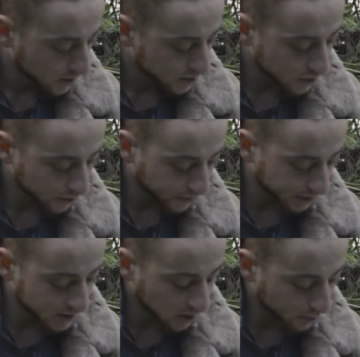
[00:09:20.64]
So for
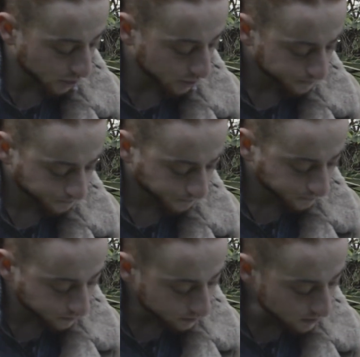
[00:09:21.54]
example,
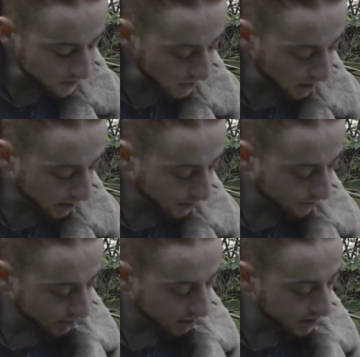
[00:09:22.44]

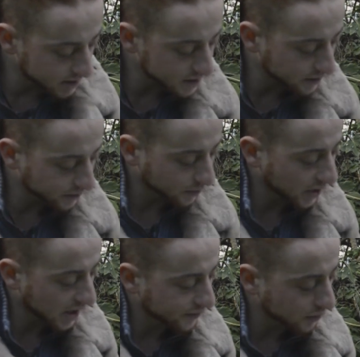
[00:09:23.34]
in these different
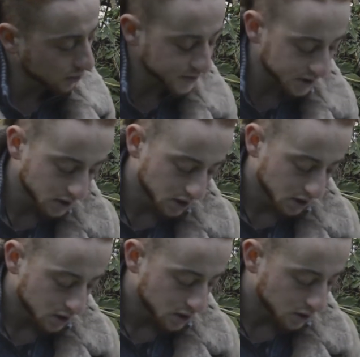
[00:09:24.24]
platforms,
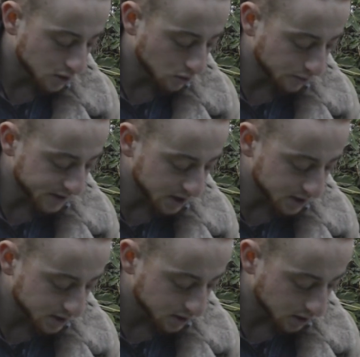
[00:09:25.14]
you will
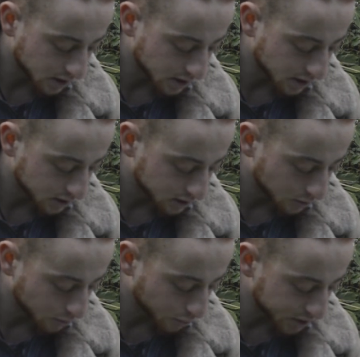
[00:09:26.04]
need
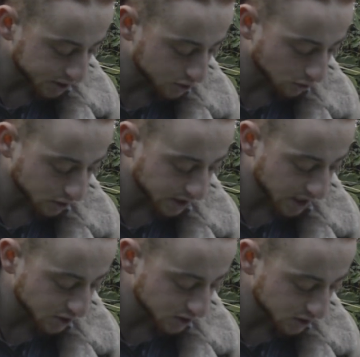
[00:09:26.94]
pretty strong
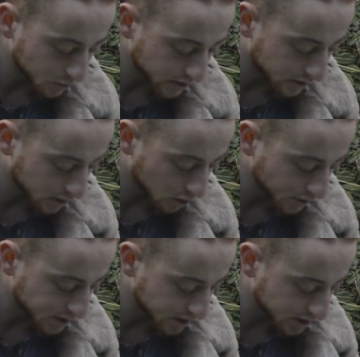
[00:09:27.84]
connections with the
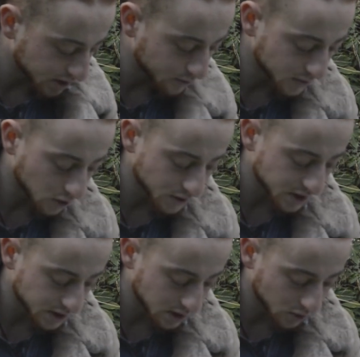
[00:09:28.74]
content team. The
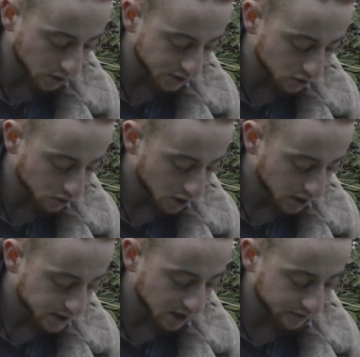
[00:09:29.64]
content team are the ones who
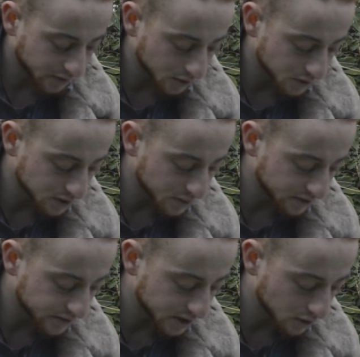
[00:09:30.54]
take photos and
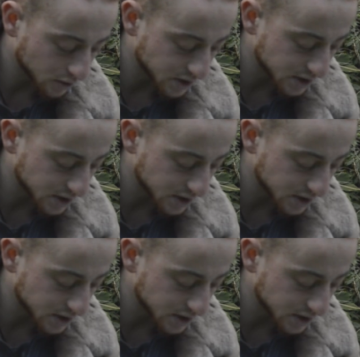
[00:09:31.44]
make videos,